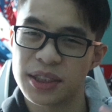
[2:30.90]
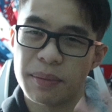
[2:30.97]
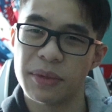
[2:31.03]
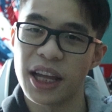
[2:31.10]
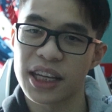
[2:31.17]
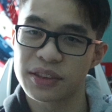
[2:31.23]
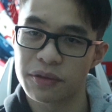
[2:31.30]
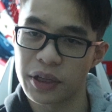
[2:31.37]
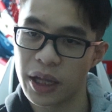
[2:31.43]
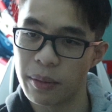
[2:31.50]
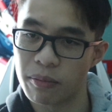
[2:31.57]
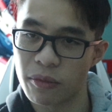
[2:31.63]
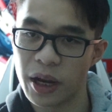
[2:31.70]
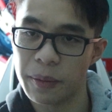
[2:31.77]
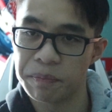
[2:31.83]
some decks for them,
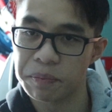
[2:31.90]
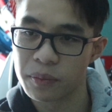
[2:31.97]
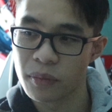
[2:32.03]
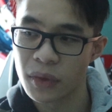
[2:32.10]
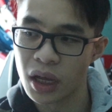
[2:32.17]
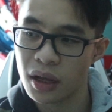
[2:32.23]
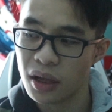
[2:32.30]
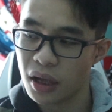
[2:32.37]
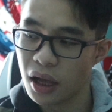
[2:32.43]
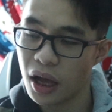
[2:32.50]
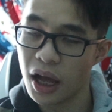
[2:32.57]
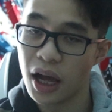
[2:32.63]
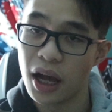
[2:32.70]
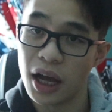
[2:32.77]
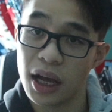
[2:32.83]
right?
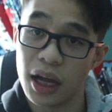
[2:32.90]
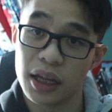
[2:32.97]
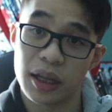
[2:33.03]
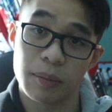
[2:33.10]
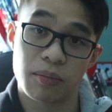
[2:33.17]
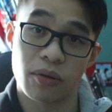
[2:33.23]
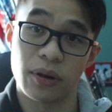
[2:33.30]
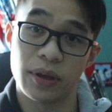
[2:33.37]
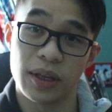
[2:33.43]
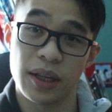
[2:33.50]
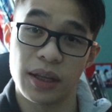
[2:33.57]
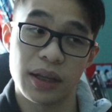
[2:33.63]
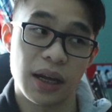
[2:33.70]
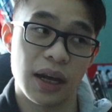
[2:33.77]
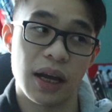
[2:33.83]
They
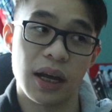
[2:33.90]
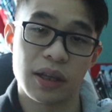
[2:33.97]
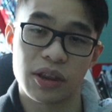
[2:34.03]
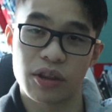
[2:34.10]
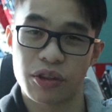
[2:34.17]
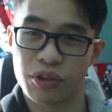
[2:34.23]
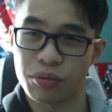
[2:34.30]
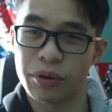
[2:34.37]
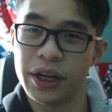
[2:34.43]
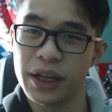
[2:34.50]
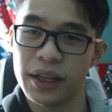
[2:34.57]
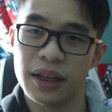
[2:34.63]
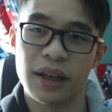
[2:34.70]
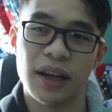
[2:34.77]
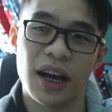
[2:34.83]
printed
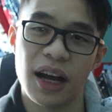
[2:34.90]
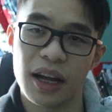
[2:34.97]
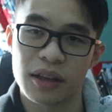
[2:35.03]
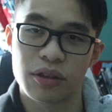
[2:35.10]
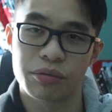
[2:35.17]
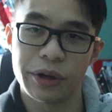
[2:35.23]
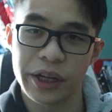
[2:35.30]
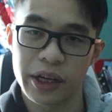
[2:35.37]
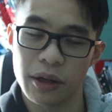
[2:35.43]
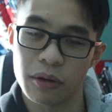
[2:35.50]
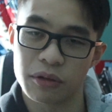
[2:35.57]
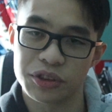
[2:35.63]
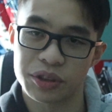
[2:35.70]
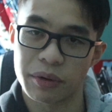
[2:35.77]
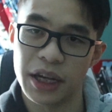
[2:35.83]
three
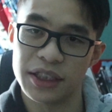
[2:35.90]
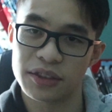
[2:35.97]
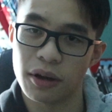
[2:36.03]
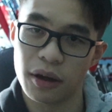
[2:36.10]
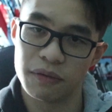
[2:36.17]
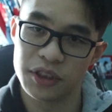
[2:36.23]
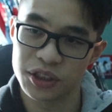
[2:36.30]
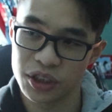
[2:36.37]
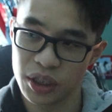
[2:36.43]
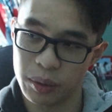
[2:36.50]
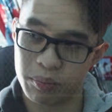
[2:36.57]
colors, right? So obviously